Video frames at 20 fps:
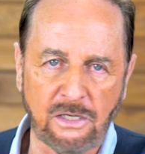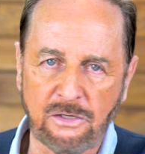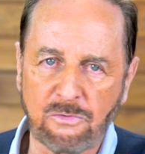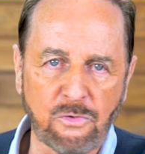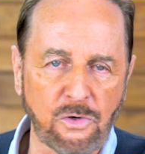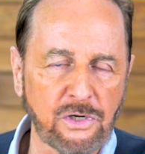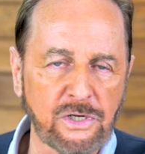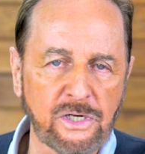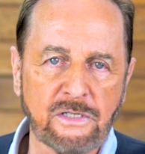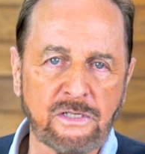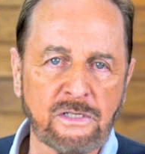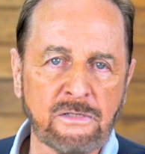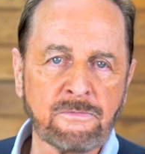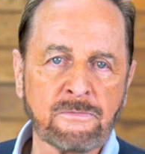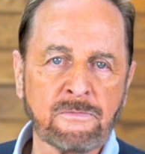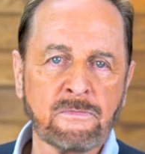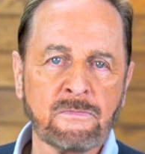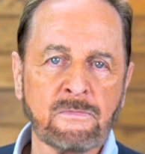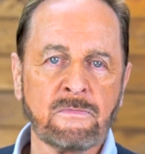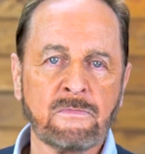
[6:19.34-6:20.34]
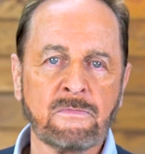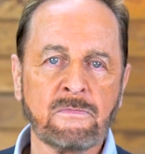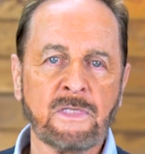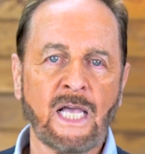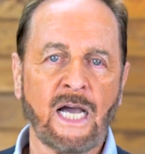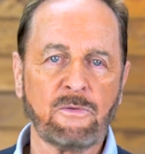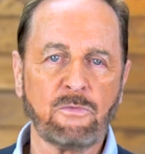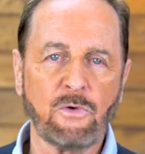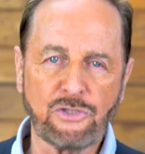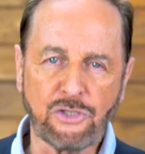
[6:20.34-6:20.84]
in words.
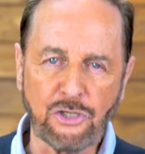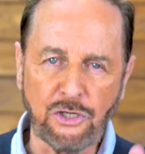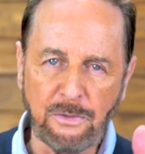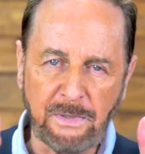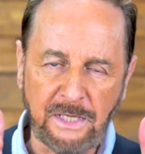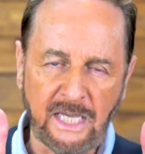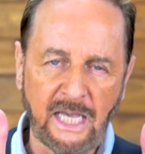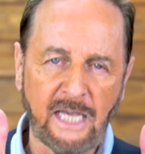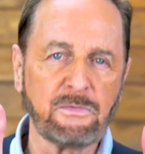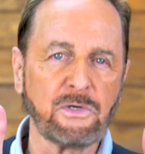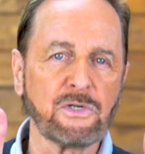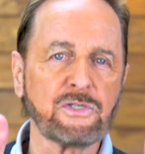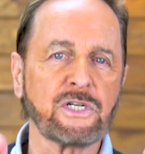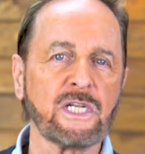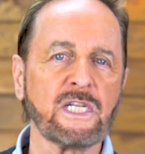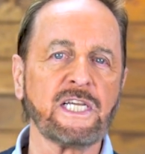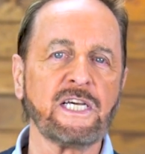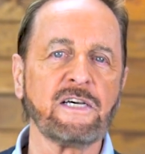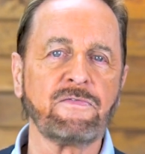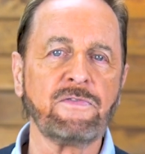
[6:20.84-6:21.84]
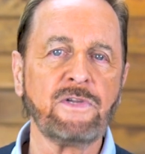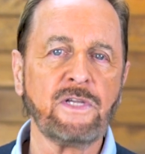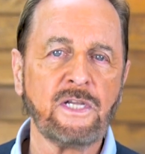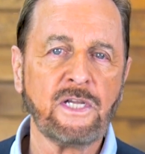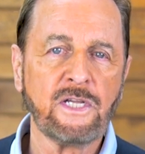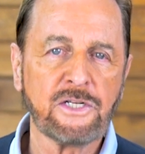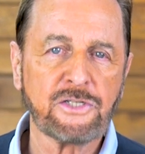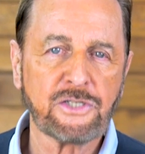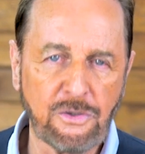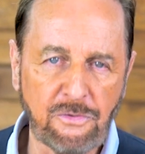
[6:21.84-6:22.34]
I want you to be able to live
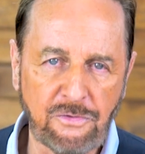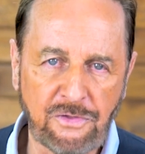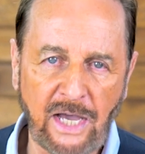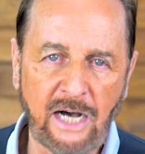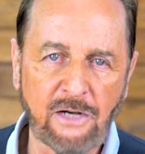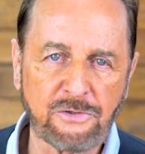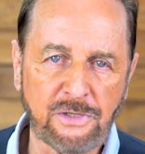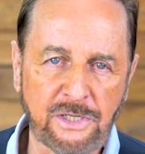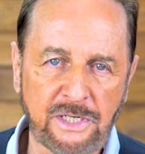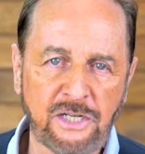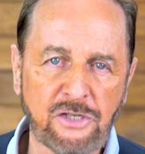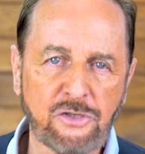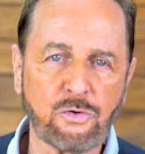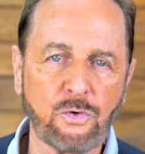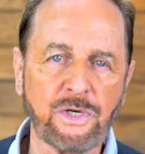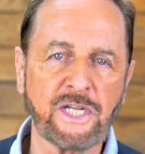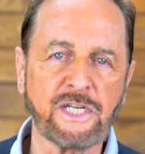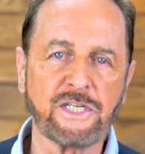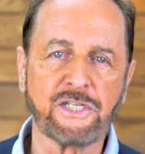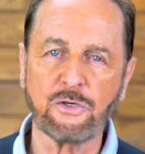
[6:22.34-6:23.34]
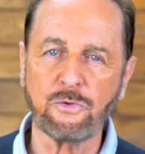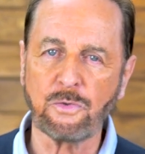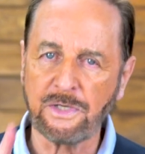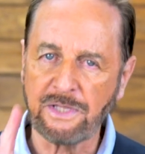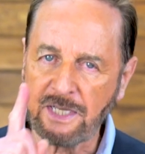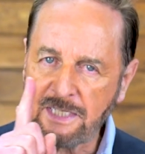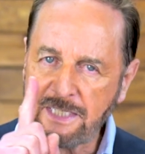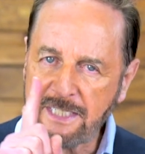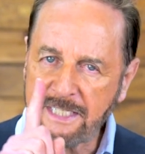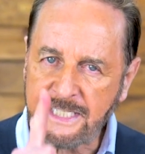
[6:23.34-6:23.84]
2022
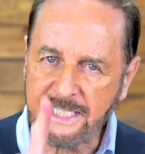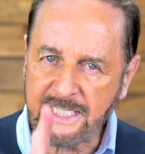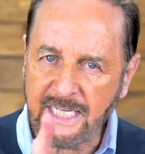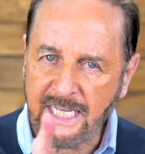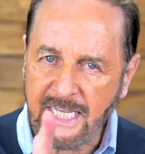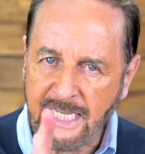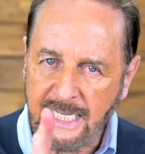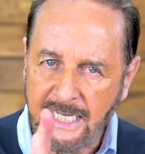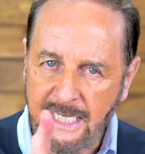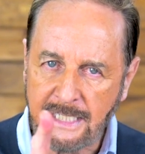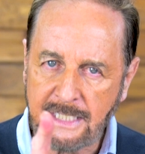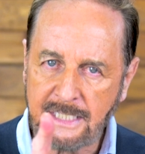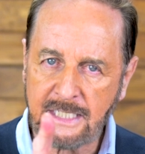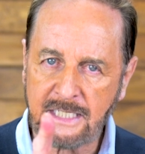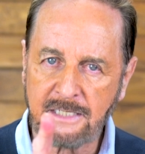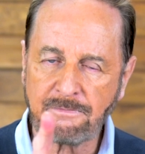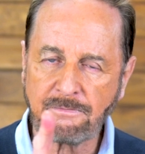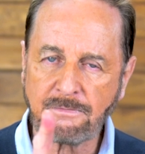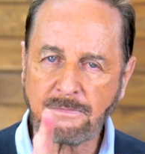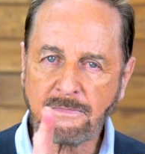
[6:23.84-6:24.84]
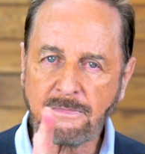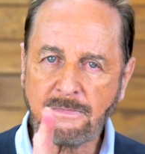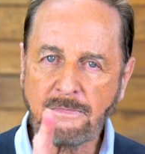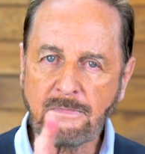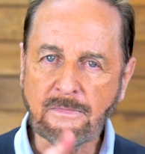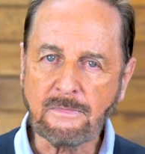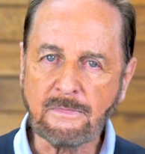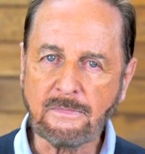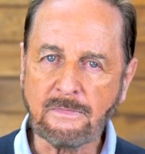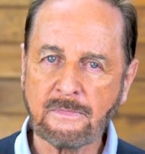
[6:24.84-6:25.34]
with a seize
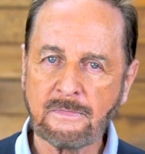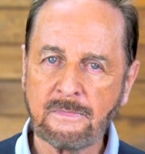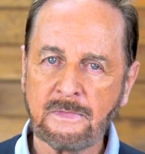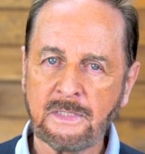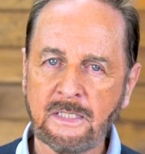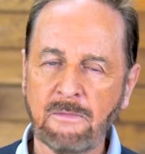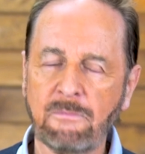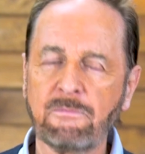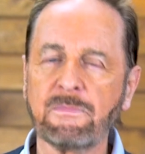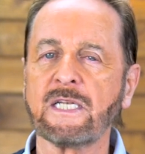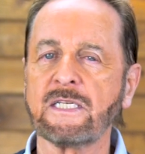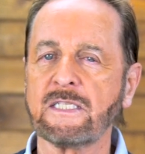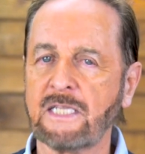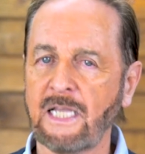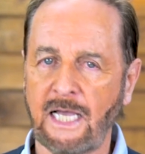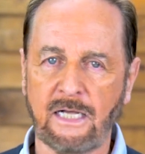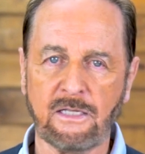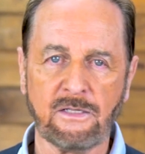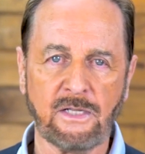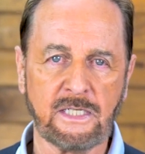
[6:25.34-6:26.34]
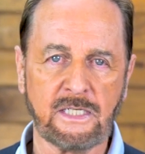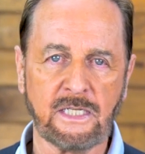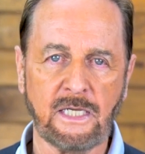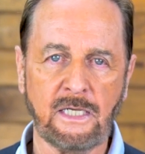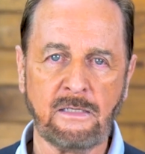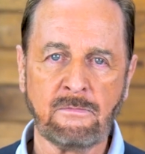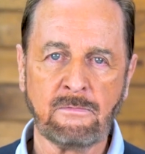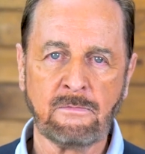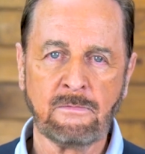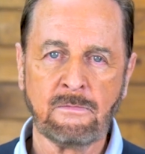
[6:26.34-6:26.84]
mentality.